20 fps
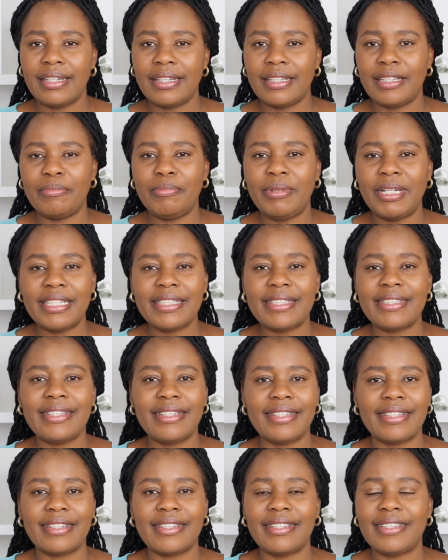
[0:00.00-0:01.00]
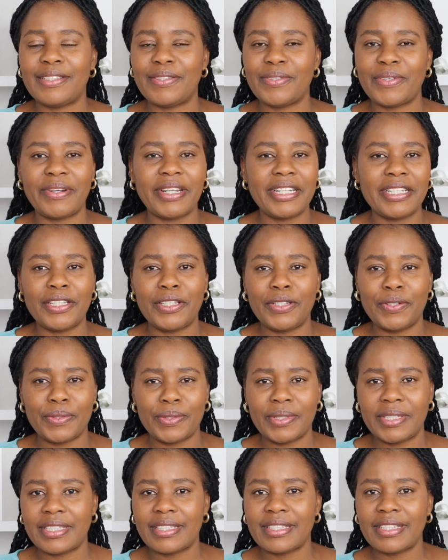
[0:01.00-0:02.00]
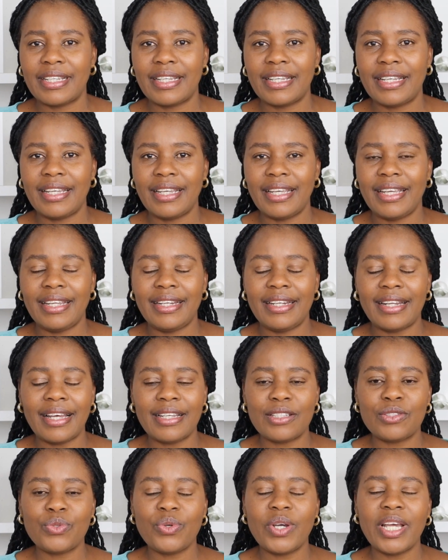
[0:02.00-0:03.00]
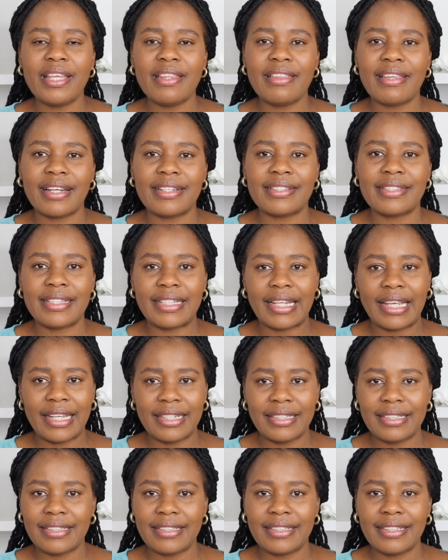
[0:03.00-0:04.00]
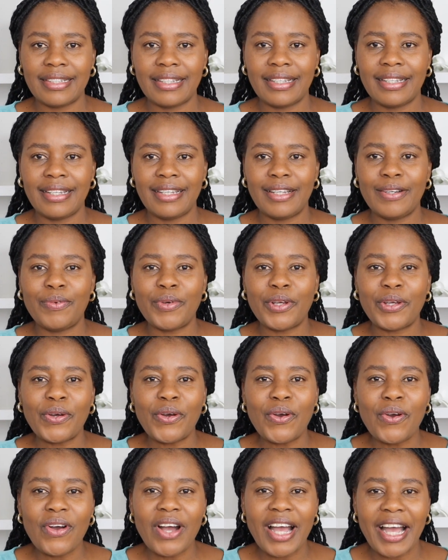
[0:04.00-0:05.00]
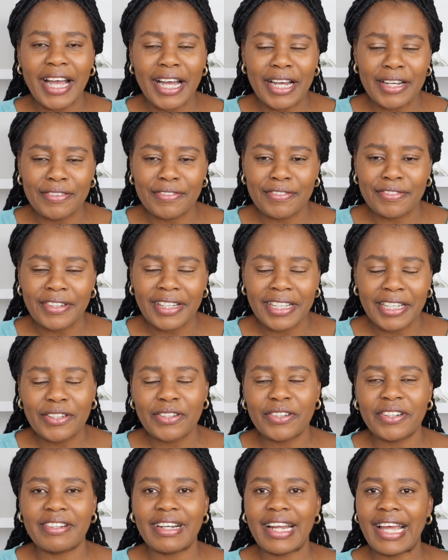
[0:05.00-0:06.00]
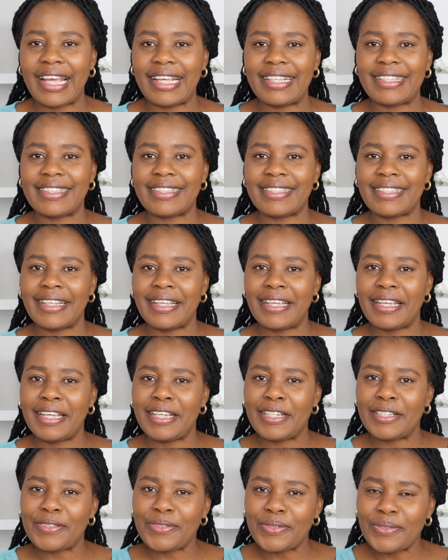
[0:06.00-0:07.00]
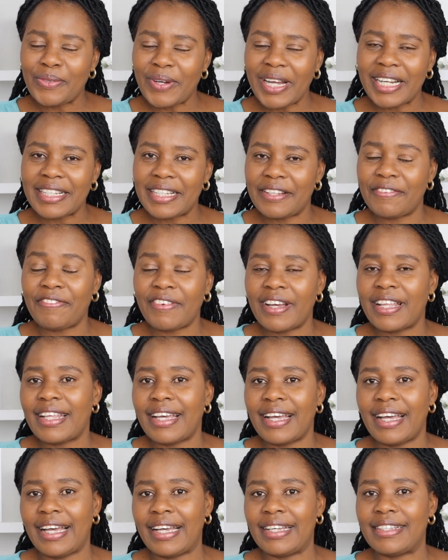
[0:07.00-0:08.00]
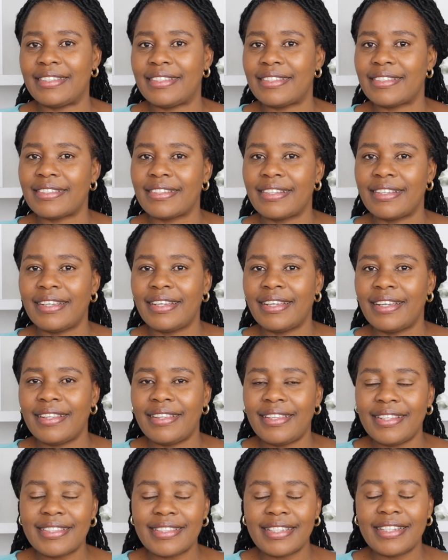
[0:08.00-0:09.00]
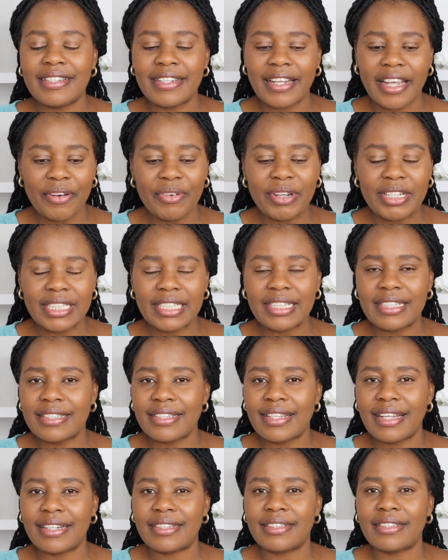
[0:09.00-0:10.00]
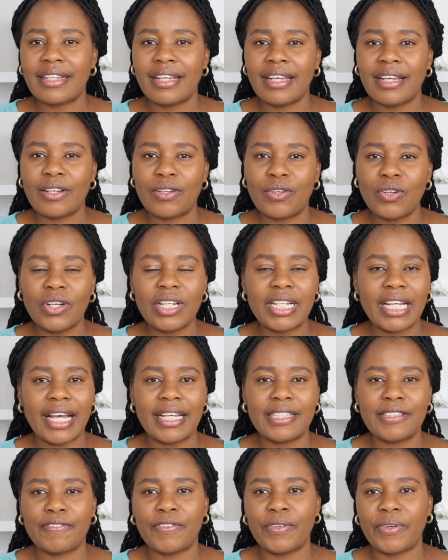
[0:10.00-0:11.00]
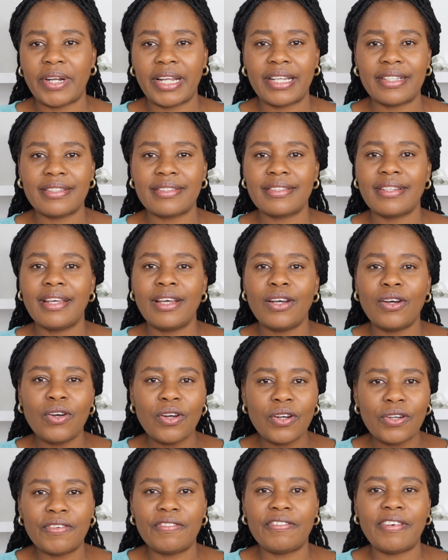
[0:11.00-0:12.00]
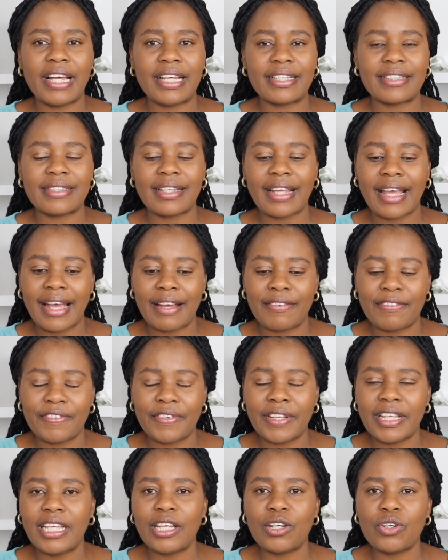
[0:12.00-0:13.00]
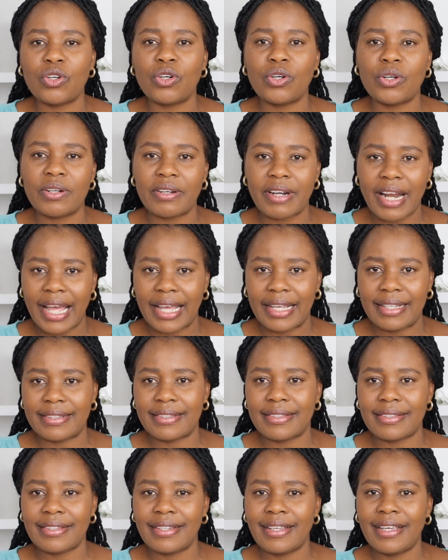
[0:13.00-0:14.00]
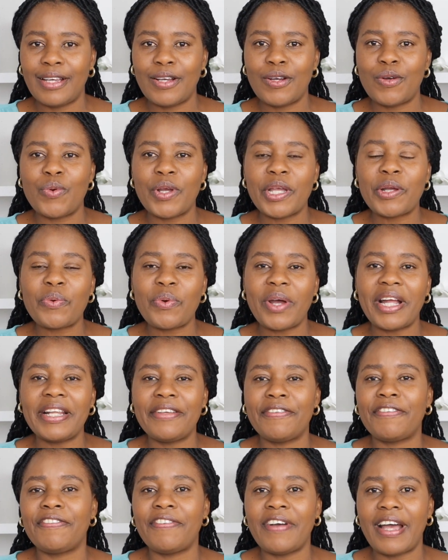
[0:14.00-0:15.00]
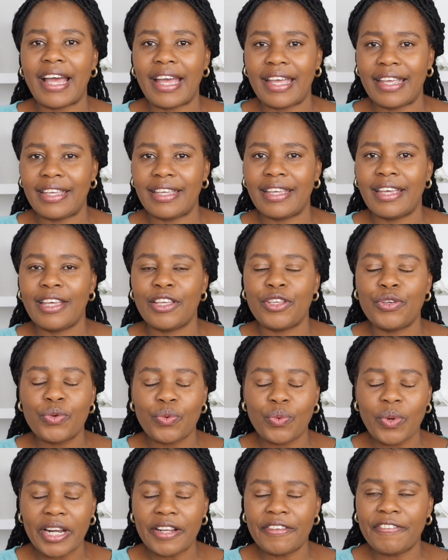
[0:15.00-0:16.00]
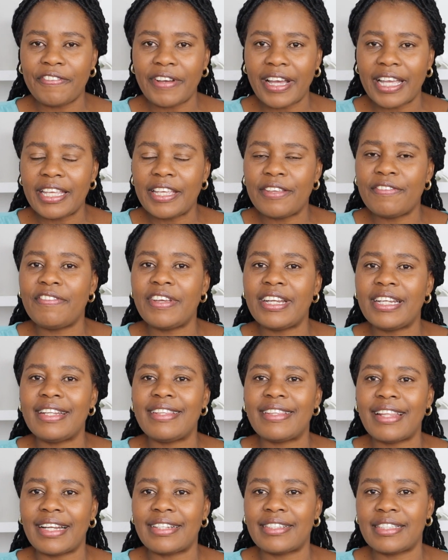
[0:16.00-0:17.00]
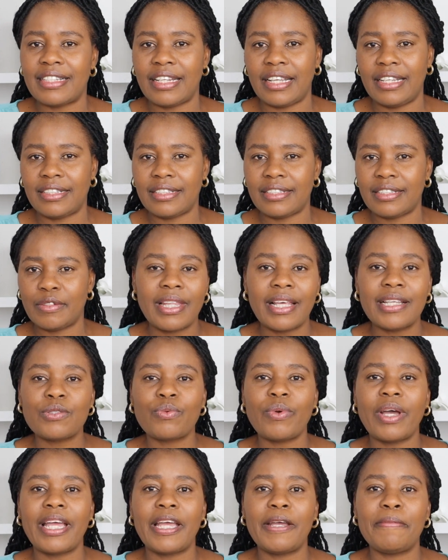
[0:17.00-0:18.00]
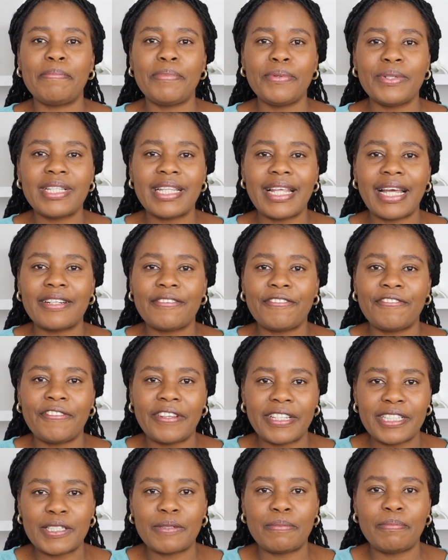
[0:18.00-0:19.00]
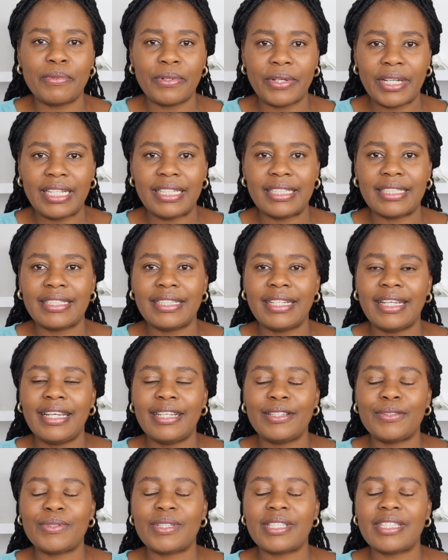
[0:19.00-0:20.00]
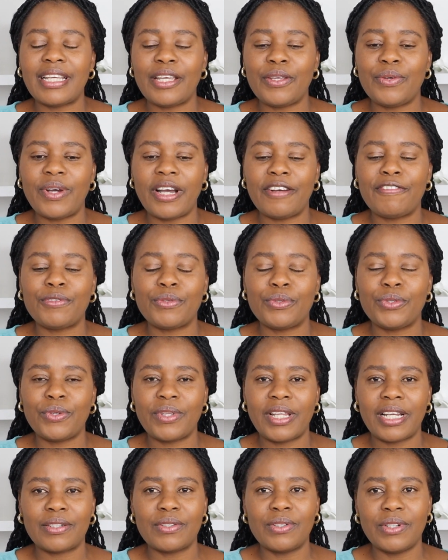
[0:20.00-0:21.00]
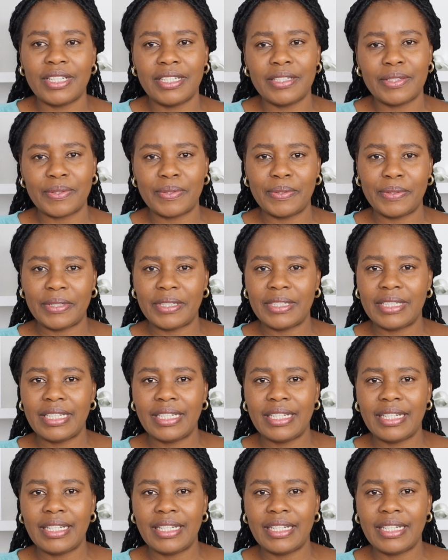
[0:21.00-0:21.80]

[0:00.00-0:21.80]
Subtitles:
The blessing is already yours. And as you are in that state, we all have equal rights to what the Father has. This inheritance that God has for us, all of us have equal rights. We qualify. You qualify even in that state. That's why I put that first point to say you have to know that God is good.